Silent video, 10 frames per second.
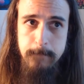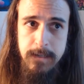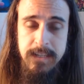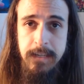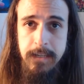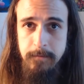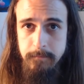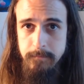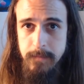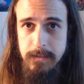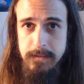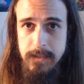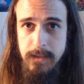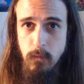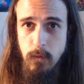digging and see
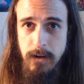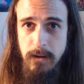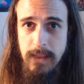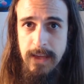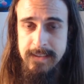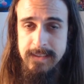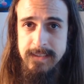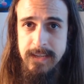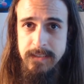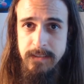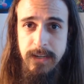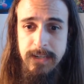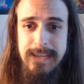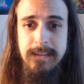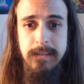where that sense of
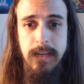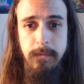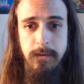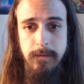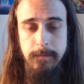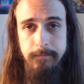unease is coming from.